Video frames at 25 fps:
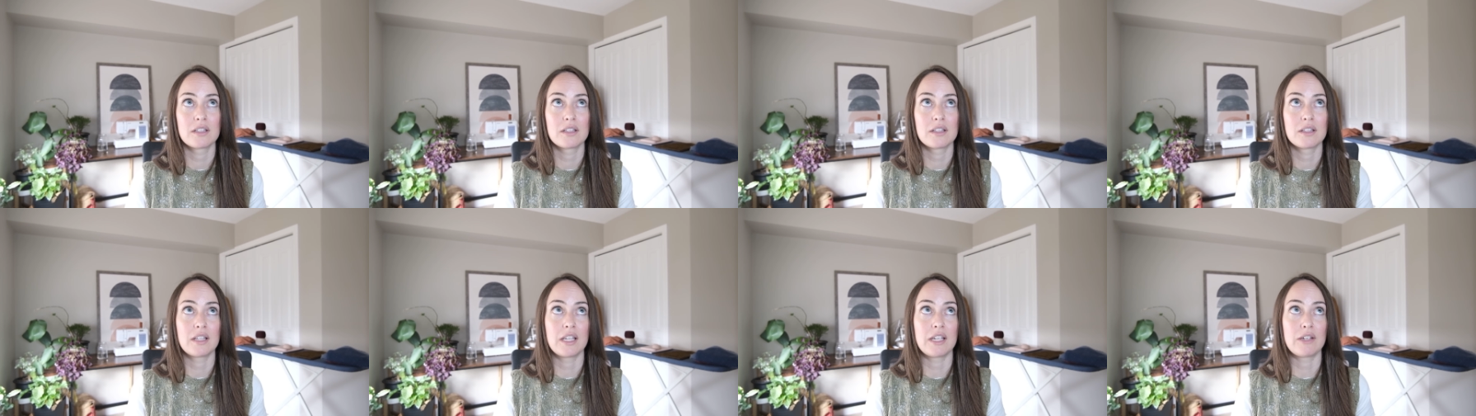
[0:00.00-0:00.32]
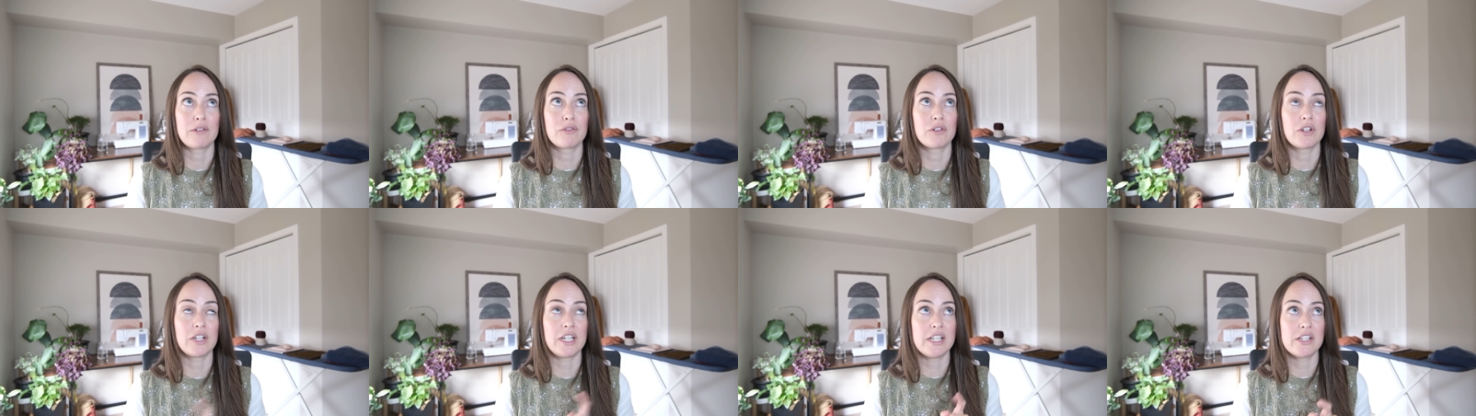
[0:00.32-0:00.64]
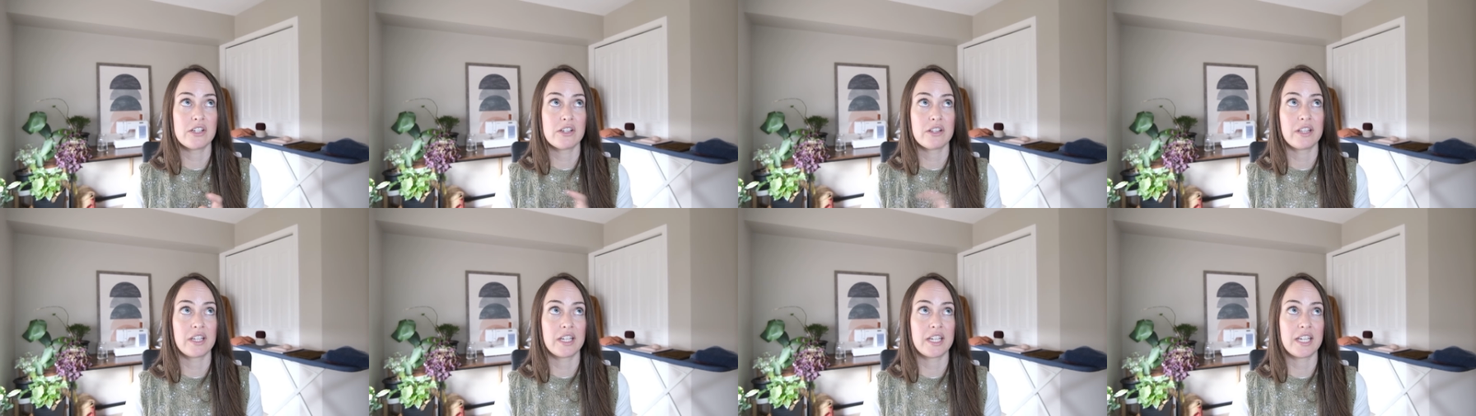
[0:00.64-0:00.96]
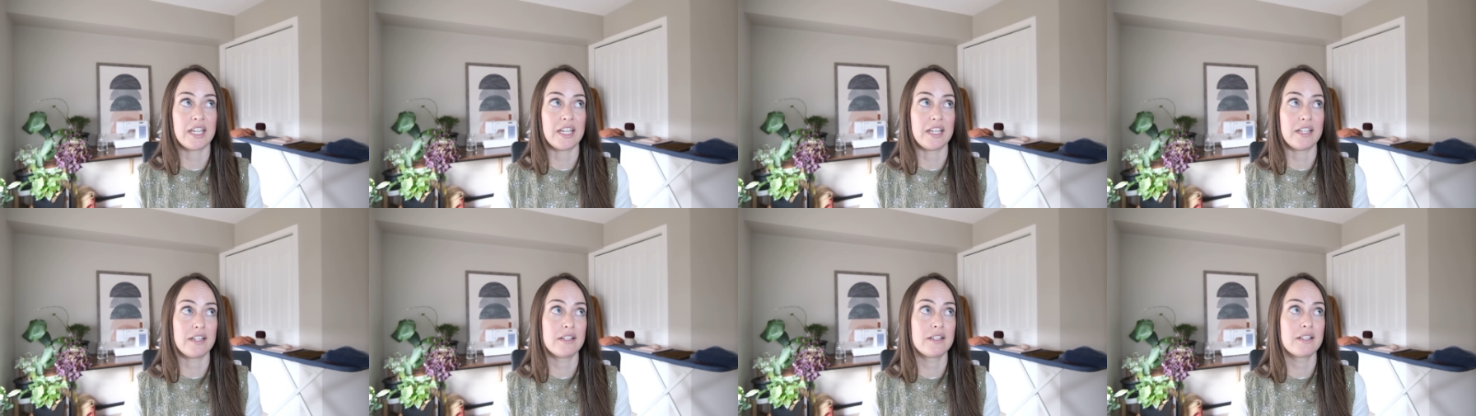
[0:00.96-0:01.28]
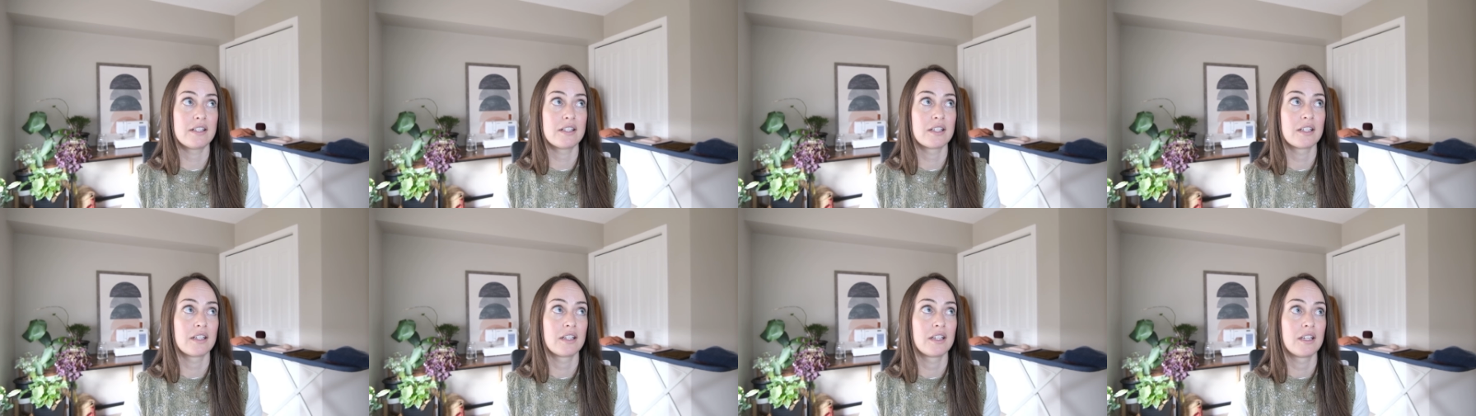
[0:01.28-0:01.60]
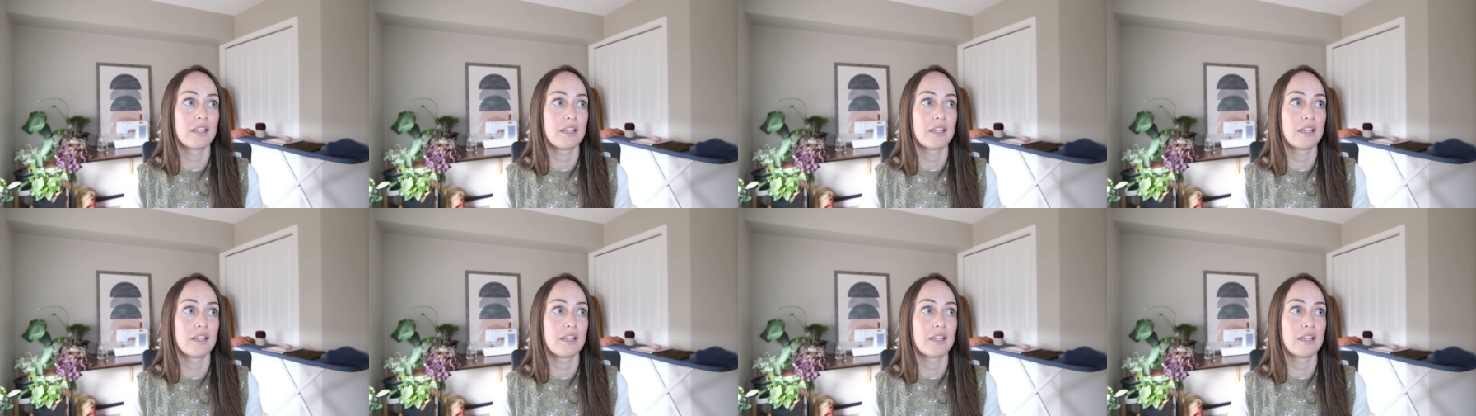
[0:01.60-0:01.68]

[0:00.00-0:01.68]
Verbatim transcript: like for each of the kids,